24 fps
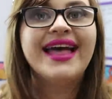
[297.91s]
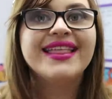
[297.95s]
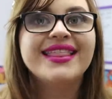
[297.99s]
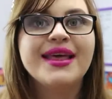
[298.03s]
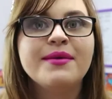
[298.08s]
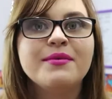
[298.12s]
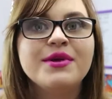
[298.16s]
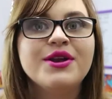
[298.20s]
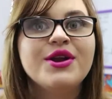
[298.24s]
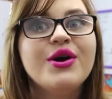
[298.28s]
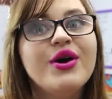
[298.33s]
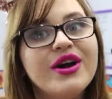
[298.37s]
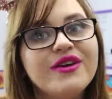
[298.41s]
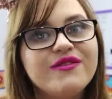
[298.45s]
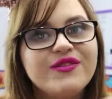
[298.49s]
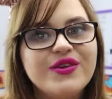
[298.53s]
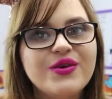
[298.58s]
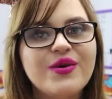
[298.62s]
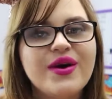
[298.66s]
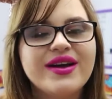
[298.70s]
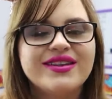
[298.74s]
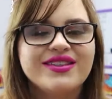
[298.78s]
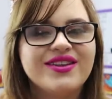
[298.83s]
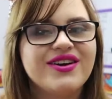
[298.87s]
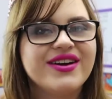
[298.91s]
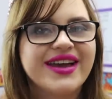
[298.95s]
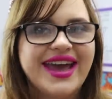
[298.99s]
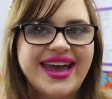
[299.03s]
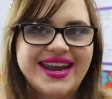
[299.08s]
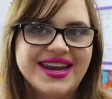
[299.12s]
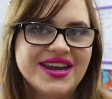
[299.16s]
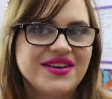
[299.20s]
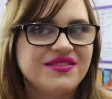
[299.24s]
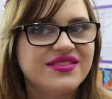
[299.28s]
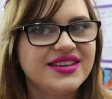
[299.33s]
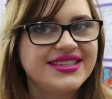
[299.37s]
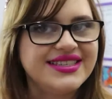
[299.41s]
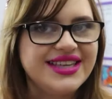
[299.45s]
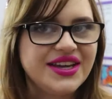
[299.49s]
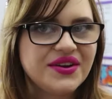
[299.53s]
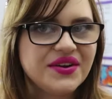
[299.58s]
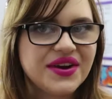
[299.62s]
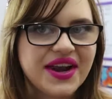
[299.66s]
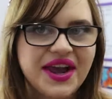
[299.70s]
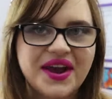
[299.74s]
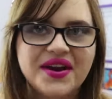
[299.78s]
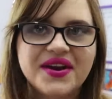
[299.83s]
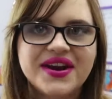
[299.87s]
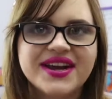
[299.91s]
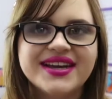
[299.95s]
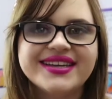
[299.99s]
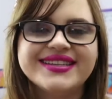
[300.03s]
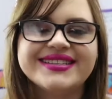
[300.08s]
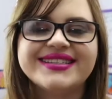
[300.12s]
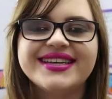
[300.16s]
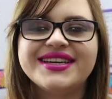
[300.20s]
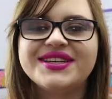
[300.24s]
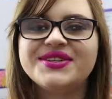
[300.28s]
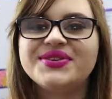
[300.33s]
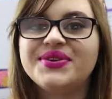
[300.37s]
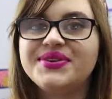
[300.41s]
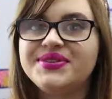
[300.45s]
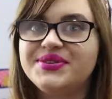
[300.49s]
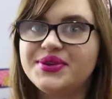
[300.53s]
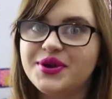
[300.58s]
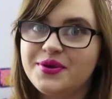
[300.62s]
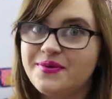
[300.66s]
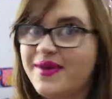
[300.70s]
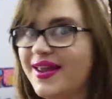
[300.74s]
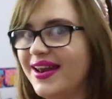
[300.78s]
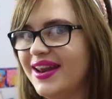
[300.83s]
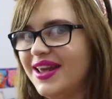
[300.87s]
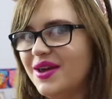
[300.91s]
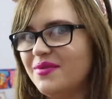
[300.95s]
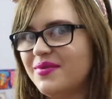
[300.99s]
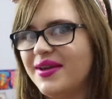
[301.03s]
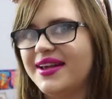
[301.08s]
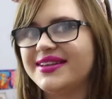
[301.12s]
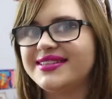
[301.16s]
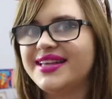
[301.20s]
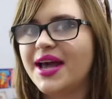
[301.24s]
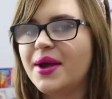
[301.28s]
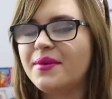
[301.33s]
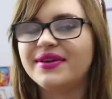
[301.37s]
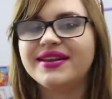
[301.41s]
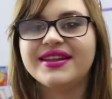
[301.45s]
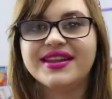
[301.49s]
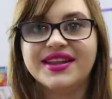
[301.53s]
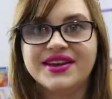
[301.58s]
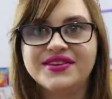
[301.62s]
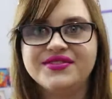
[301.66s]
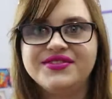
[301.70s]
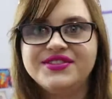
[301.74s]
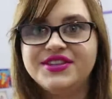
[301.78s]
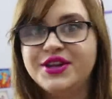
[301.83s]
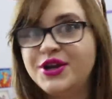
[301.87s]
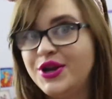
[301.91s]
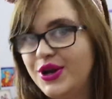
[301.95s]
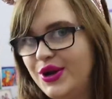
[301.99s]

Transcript: Let me know if you unlock any of the secret areas in Toy Story Mania because I would love to